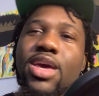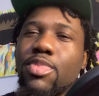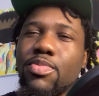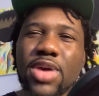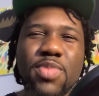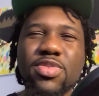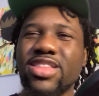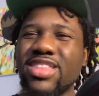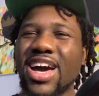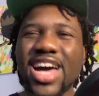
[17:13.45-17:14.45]
The Payip's got
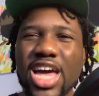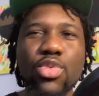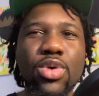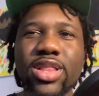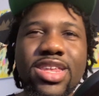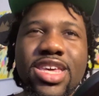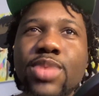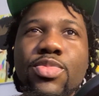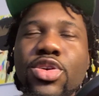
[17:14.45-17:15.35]
the high quality ebook.